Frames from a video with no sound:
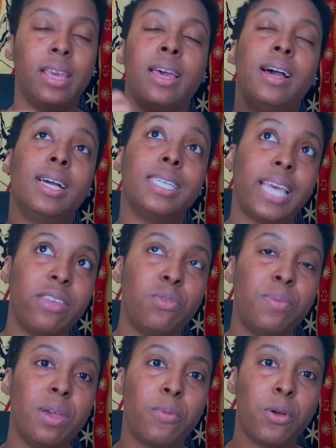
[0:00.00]
Aside from
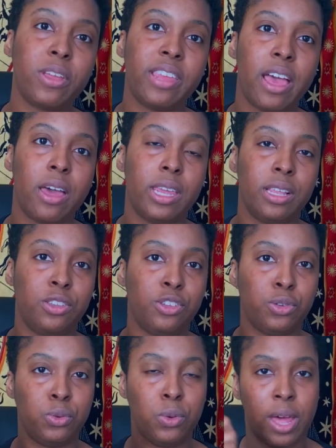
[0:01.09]
being broken down
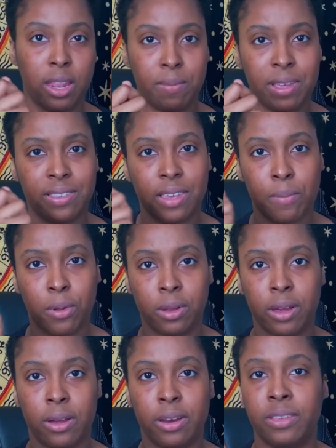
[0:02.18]
into elements and
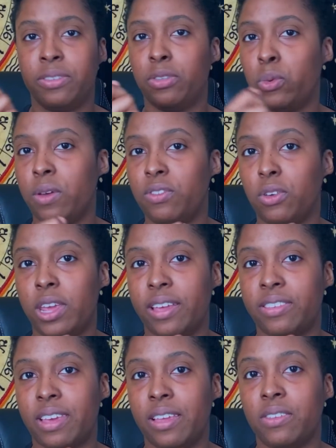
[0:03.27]
polarities, the 12 zodiac
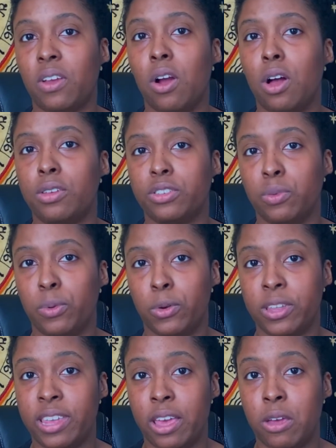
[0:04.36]
signs are also broken
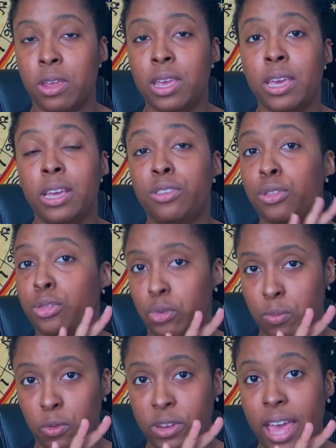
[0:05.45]
down into 3
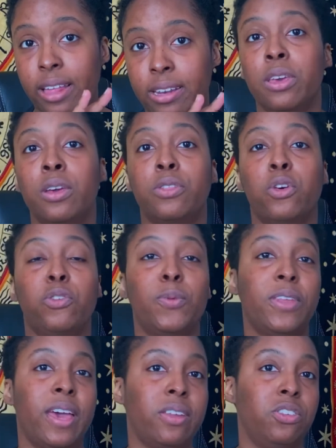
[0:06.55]
modalities. Those
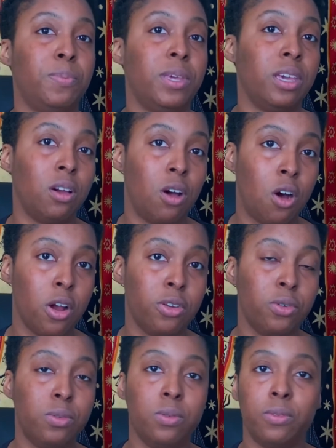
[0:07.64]
modalities being
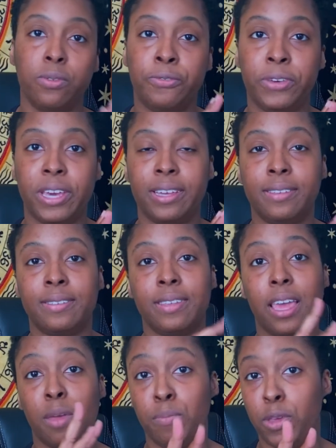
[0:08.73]
cardinal, fixed,
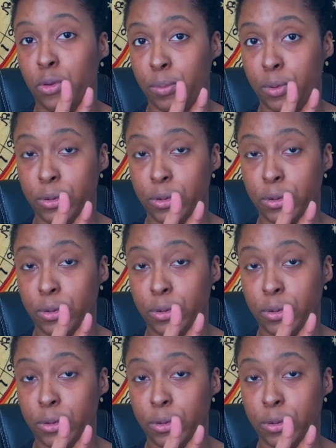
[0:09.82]
and mutable.